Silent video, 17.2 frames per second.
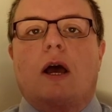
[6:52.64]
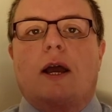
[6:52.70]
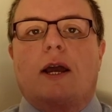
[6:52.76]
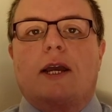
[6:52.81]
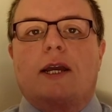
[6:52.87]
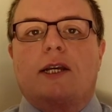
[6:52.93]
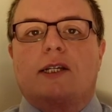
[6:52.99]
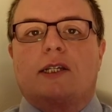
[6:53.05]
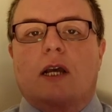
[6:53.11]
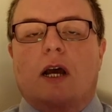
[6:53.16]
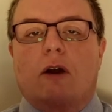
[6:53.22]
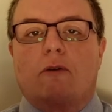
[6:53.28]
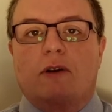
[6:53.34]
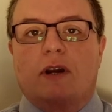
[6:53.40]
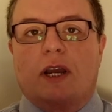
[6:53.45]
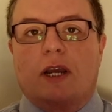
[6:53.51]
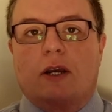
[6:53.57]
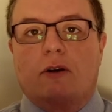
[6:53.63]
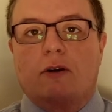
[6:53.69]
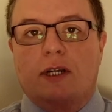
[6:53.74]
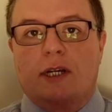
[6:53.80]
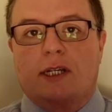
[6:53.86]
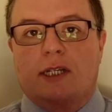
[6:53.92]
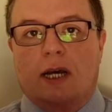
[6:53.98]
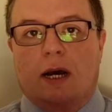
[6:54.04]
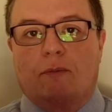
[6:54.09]
He's a really good
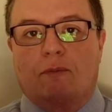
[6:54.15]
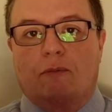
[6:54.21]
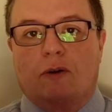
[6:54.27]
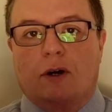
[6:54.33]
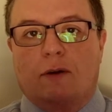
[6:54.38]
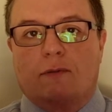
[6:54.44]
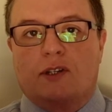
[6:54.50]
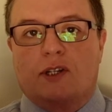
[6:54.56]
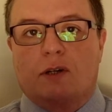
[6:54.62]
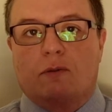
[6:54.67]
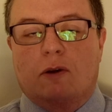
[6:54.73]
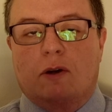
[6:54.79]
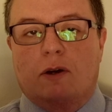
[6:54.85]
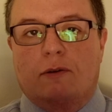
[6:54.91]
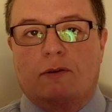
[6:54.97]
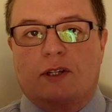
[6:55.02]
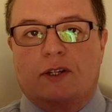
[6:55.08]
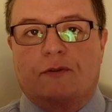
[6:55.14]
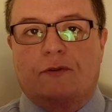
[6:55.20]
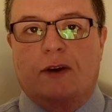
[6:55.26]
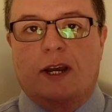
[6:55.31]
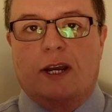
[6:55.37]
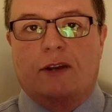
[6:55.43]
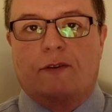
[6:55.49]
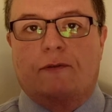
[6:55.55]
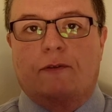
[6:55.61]
example of someone whose
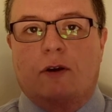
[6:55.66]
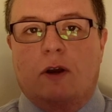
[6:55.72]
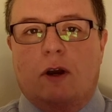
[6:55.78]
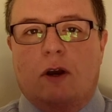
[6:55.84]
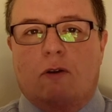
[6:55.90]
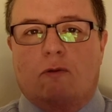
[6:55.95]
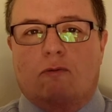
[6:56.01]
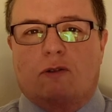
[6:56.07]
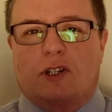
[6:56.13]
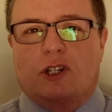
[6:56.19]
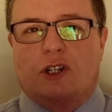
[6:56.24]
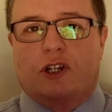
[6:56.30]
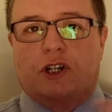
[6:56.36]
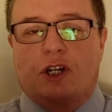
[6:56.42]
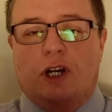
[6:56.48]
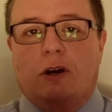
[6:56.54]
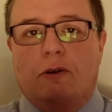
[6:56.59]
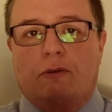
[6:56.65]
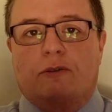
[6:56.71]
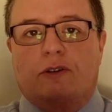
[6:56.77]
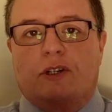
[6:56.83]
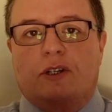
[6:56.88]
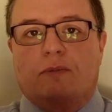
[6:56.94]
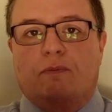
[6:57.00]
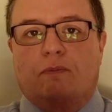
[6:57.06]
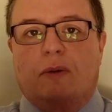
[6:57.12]
faith was
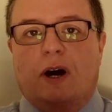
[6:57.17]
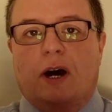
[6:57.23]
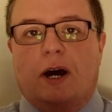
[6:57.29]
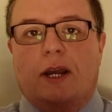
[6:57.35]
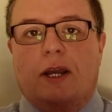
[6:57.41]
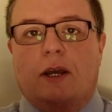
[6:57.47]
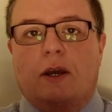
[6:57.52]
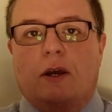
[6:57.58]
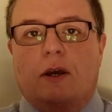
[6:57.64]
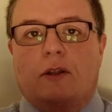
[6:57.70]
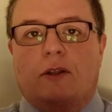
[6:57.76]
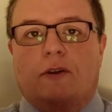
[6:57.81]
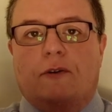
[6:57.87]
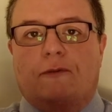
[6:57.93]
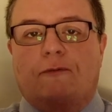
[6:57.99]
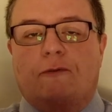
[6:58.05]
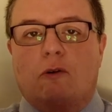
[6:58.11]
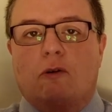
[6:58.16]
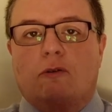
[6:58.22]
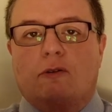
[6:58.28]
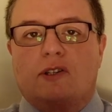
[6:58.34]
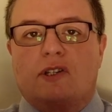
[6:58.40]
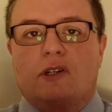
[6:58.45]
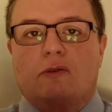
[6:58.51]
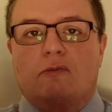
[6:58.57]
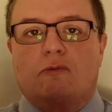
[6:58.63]
choked by the
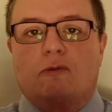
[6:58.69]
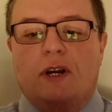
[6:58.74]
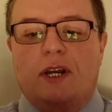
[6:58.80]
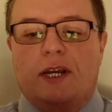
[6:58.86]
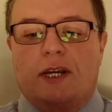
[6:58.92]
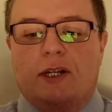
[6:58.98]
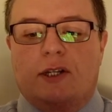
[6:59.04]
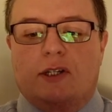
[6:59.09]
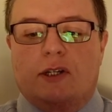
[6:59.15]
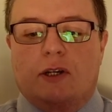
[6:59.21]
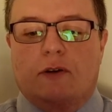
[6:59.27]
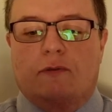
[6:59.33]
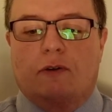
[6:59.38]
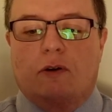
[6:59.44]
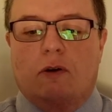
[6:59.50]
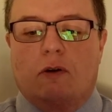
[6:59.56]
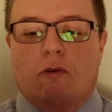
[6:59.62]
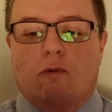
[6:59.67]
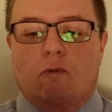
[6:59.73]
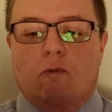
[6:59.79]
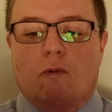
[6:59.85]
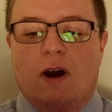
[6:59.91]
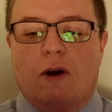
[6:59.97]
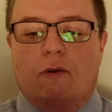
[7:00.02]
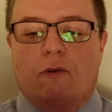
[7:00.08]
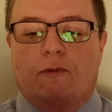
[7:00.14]
thorns and weeds of
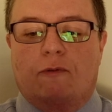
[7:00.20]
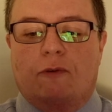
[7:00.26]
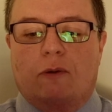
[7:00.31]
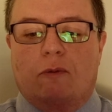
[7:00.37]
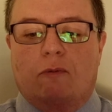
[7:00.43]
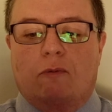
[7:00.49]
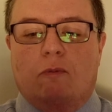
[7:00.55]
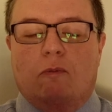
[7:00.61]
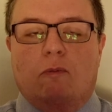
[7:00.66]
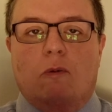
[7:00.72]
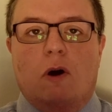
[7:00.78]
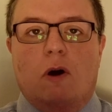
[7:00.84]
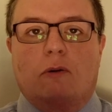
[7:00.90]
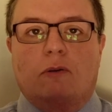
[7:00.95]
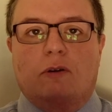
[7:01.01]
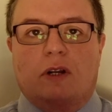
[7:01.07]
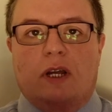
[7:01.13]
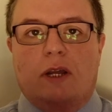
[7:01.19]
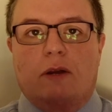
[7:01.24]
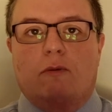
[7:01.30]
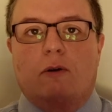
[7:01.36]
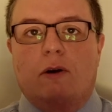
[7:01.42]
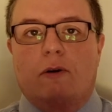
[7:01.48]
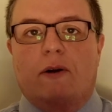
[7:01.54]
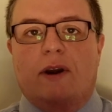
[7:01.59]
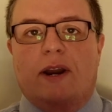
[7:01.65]
wealth and worldly
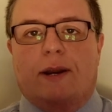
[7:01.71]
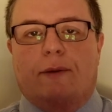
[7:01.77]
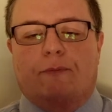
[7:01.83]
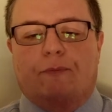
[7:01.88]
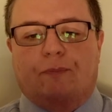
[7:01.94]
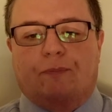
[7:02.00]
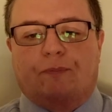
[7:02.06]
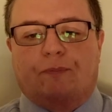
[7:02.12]
worry.